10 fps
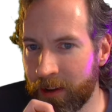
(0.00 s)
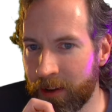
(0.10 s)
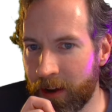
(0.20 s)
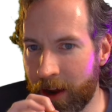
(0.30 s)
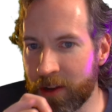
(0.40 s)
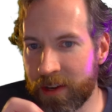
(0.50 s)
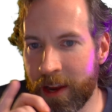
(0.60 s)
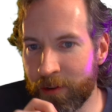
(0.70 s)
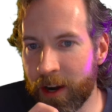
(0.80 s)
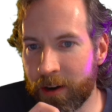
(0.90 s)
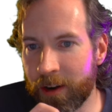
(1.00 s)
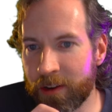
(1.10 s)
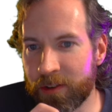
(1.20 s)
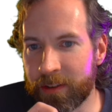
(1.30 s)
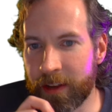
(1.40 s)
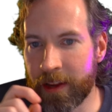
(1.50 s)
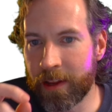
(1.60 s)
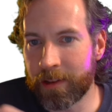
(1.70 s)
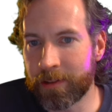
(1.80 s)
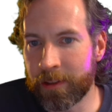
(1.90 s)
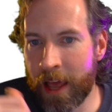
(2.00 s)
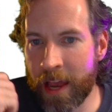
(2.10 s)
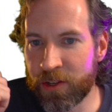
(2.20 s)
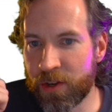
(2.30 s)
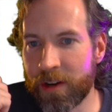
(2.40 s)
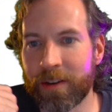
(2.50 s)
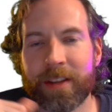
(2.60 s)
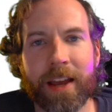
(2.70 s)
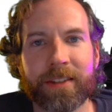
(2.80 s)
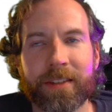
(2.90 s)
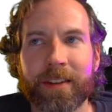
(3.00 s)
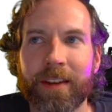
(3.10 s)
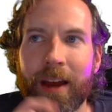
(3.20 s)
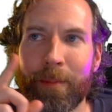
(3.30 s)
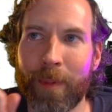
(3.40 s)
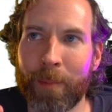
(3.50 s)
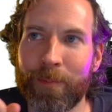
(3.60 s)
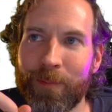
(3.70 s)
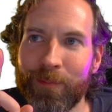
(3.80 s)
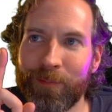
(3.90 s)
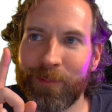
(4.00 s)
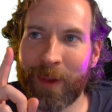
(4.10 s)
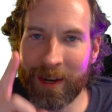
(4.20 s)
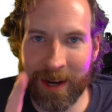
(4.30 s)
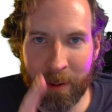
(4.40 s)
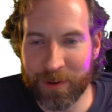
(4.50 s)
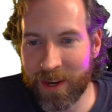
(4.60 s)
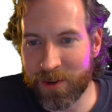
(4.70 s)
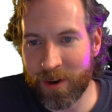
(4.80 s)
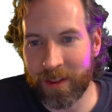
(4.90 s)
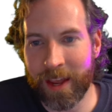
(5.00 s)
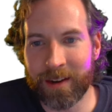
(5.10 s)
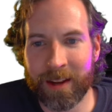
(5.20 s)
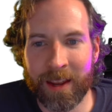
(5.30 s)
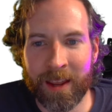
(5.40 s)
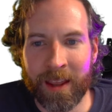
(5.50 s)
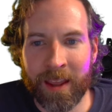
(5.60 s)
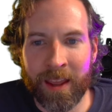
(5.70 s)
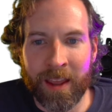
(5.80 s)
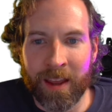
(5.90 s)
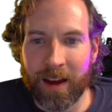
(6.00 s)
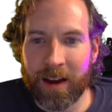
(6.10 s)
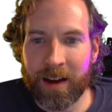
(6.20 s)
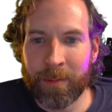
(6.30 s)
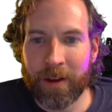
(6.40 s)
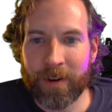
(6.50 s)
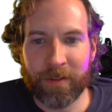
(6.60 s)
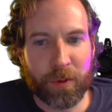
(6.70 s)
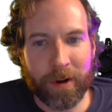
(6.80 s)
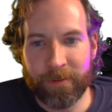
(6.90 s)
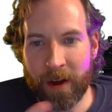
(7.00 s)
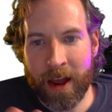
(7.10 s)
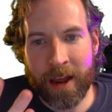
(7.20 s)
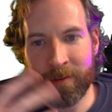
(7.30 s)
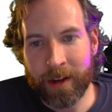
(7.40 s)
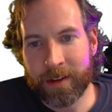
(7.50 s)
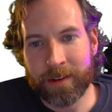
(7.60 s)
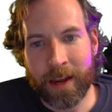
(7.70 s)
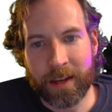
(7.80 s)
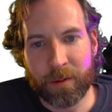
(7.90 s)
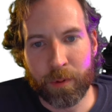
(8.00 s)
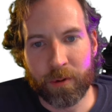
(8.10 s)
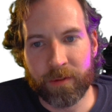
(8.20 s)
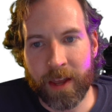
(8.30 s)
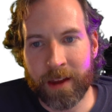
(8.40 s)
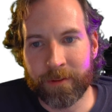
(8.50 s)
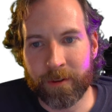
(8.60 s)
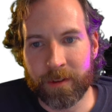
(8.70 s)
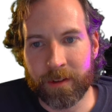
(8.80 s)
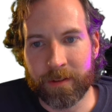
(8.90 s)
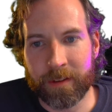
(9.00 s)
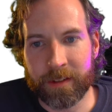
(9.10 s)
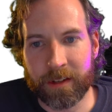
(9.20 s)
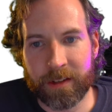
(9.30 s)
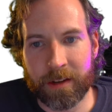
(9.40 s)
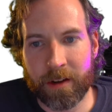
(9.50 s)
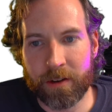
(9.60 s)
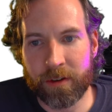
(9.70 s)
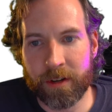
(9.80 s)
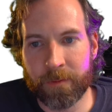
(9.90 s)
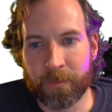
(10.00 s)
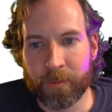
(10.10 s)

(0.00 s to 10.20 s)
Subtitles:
IJA record, I should say, last year. Yes, I'm 99% sure on that. 525, I could improve that for the 1600.